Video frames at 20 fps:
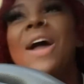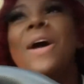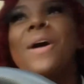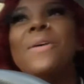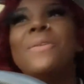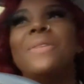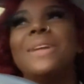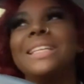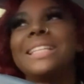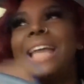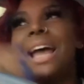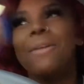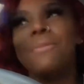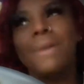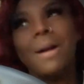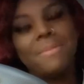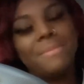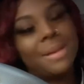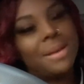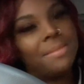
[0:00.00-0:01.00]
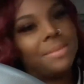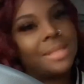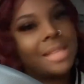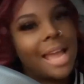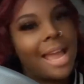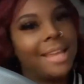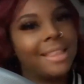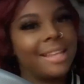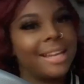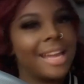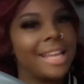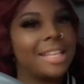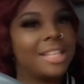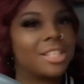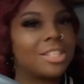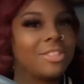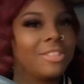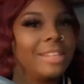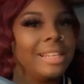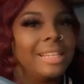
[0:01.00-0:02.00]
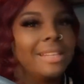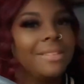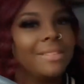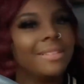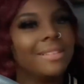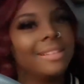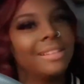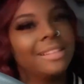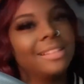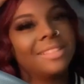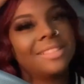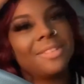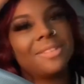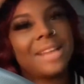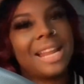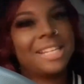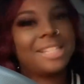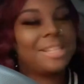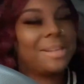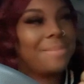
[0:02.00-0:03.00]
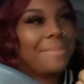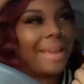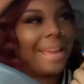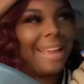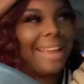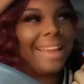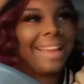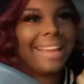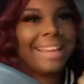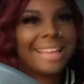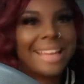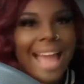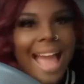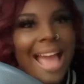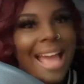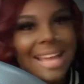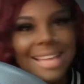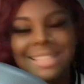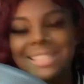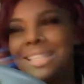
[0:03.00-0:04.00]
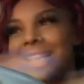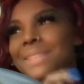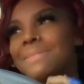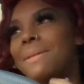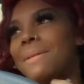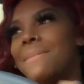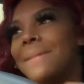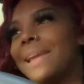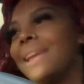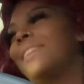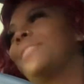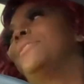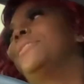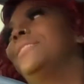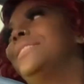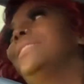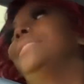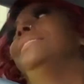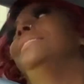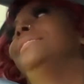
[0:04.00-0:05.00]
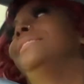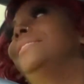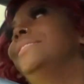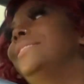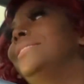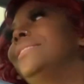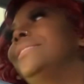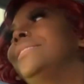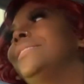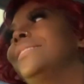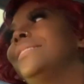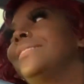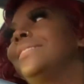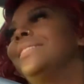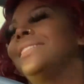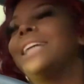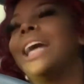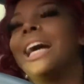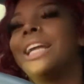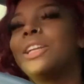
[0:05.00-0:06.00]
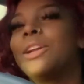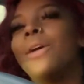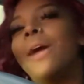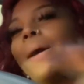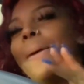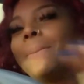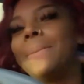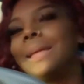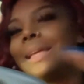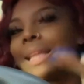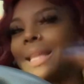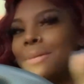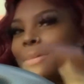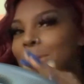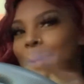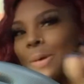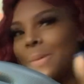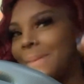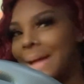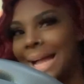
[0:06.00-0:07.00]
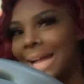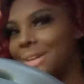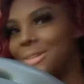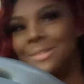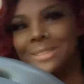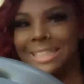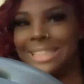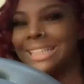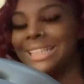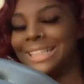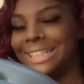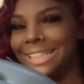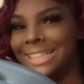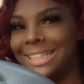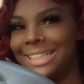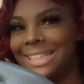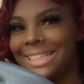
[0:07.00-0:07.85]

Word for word: what that one meme say? Look at the screen. So that's your man? Yes, that's my man, y'all. And y'all know I don't be claiming nobody on here.